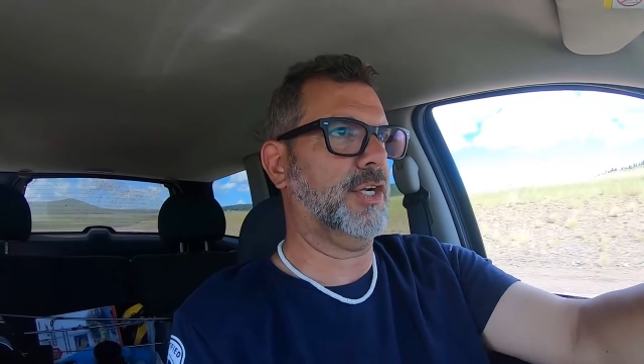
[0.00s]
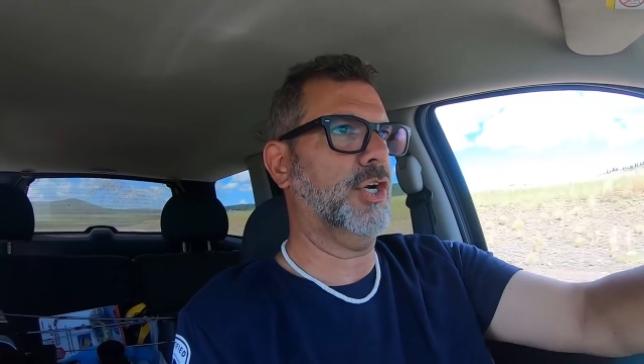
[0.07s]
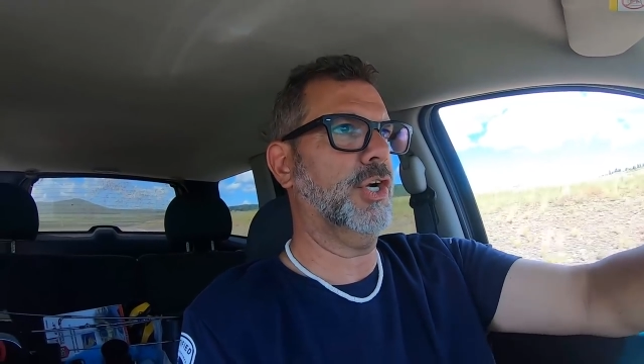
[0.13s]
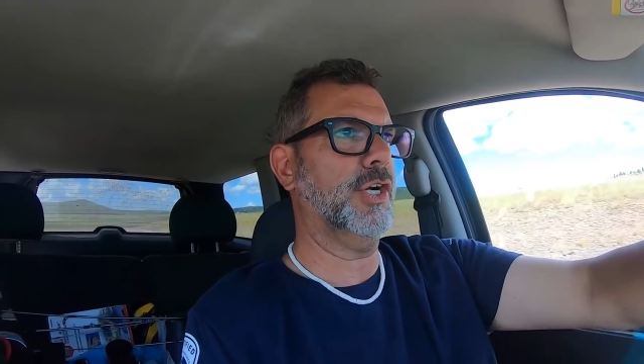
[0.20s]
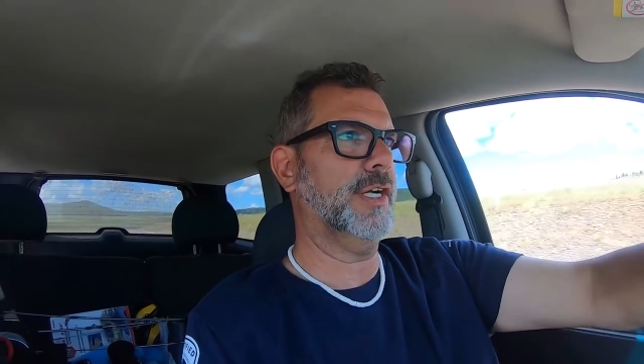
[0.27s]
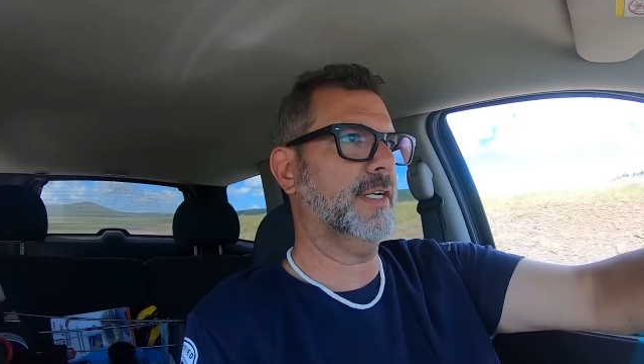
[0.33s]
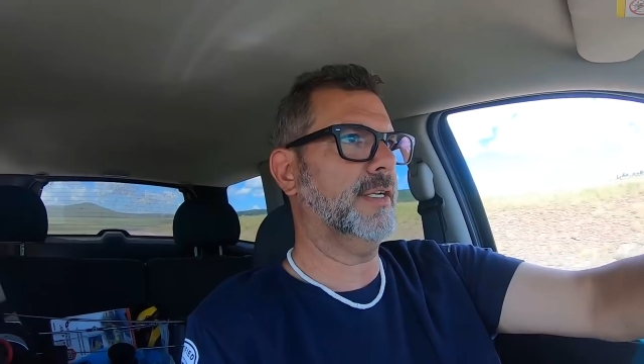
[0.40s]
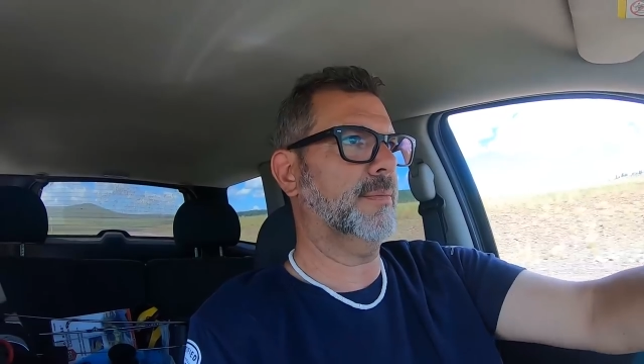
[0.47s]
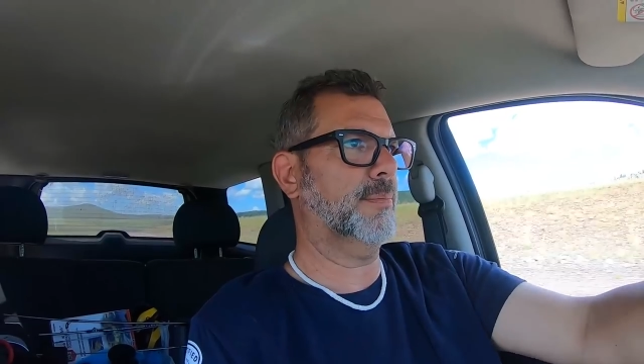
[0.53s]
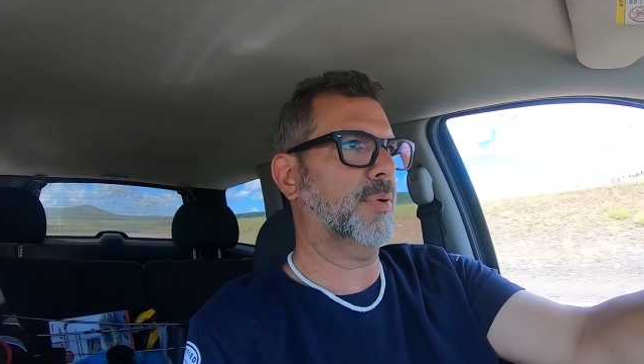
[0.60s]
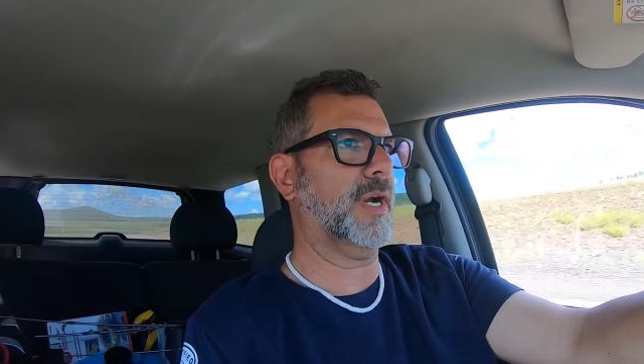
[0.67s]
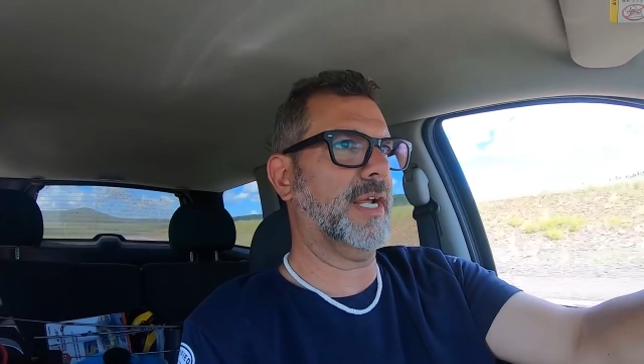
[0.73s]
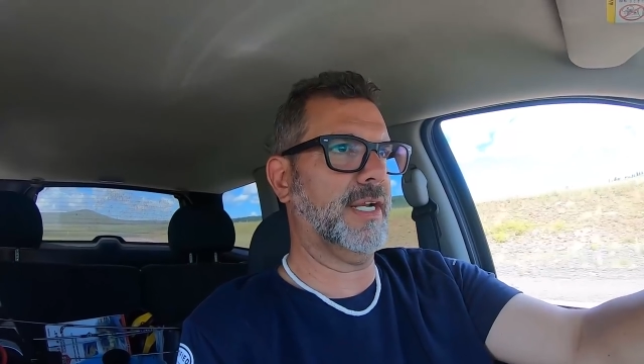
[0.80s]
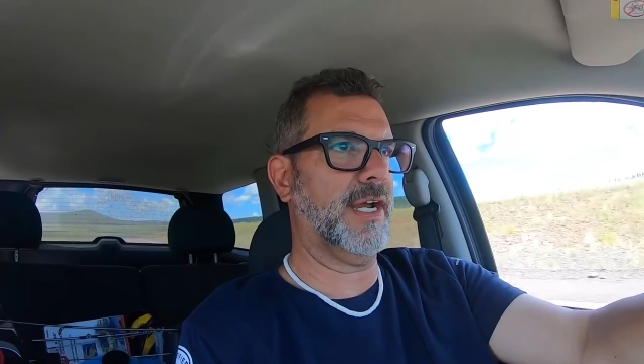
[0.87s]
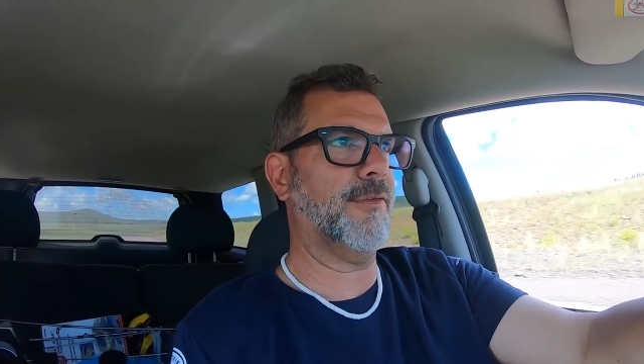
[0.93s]
could
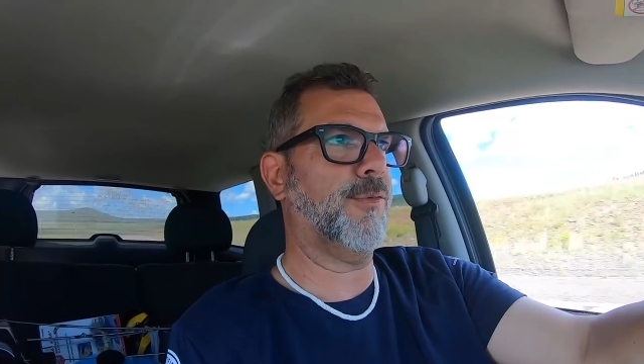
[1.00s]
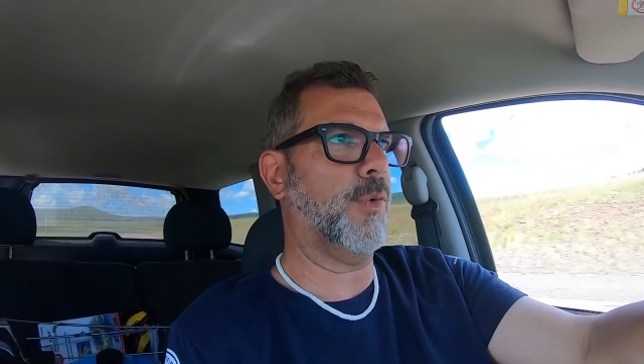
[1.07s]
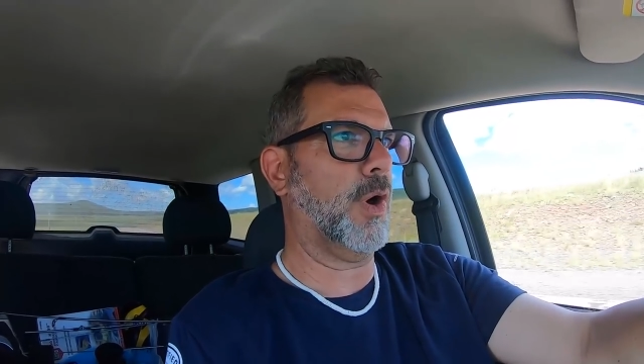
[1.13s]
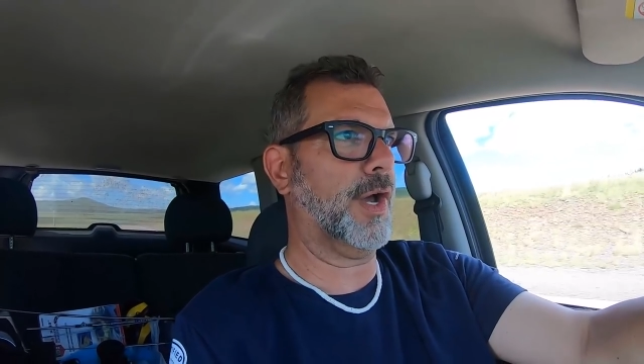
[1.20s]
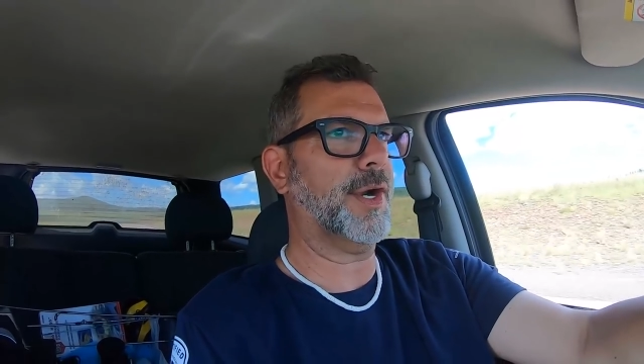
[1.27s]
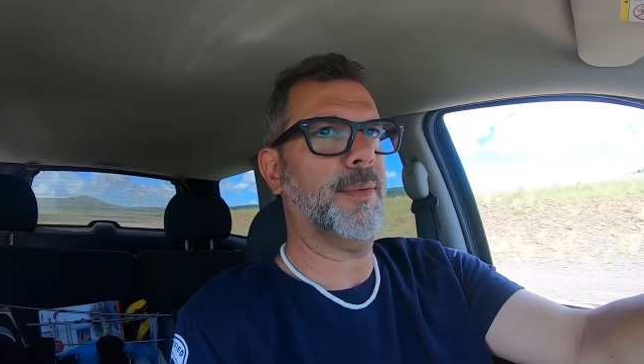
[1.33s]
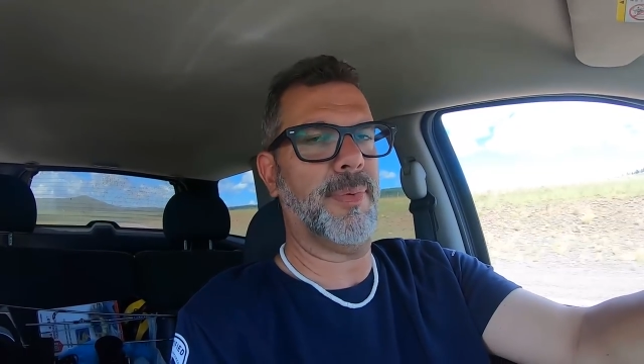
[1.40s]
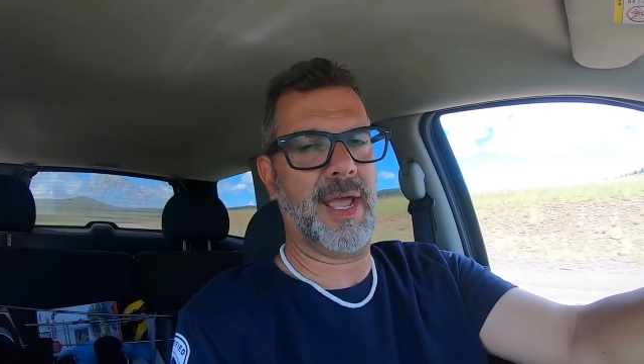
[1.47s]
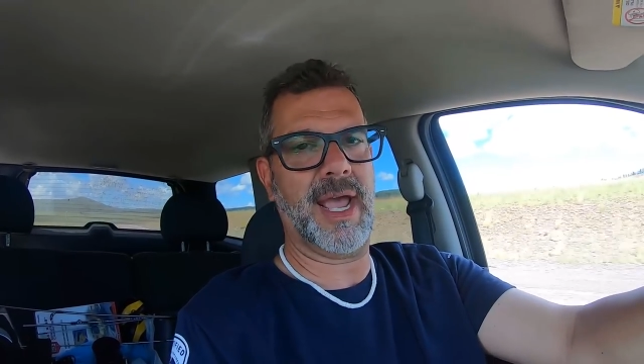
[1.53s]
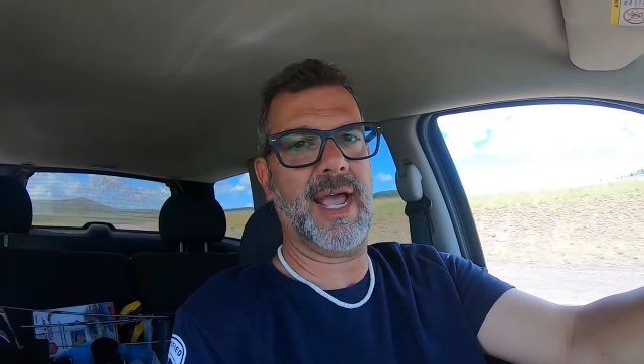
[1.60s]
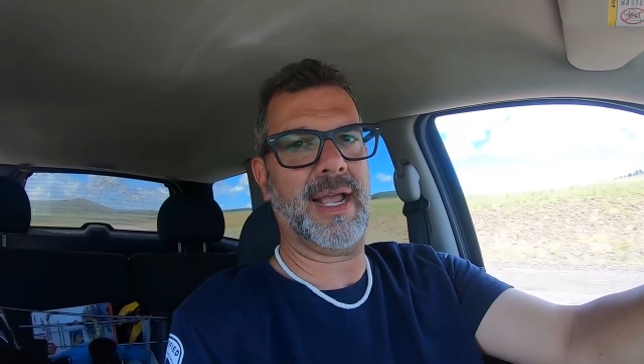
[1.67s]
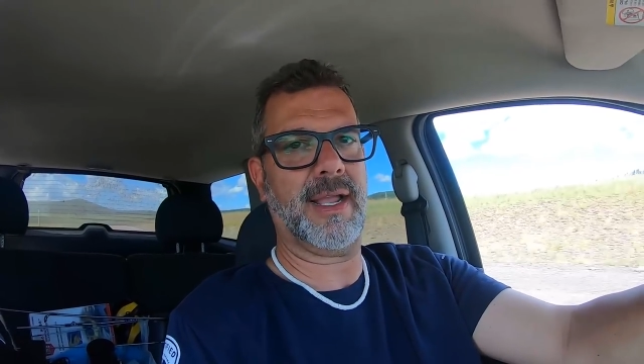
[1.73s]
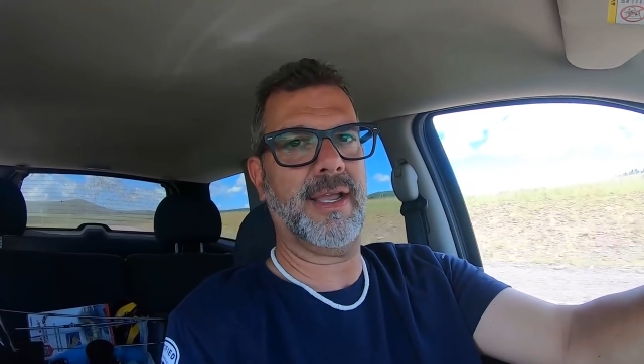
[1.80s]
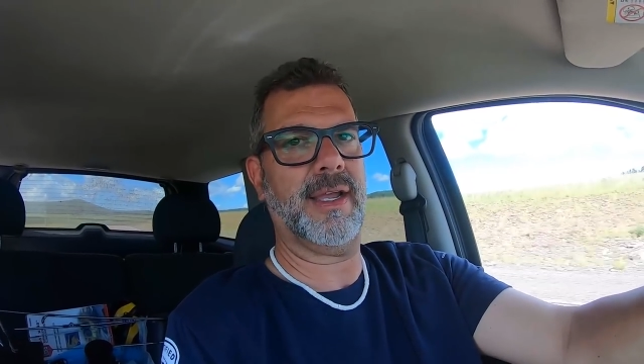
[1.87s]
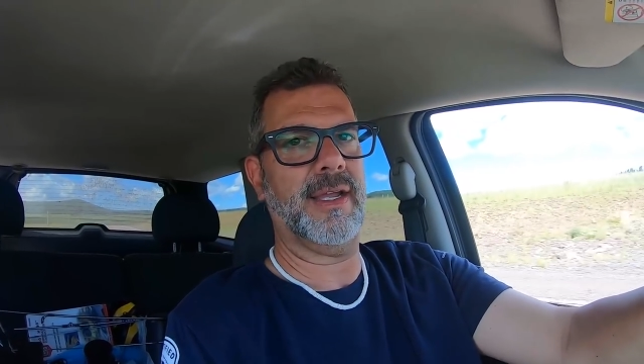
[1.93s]
bring enough water
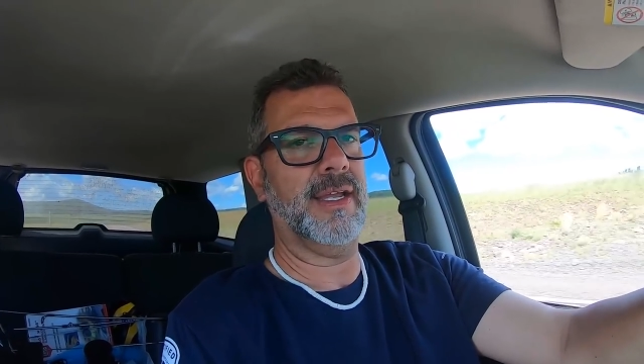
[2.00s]
back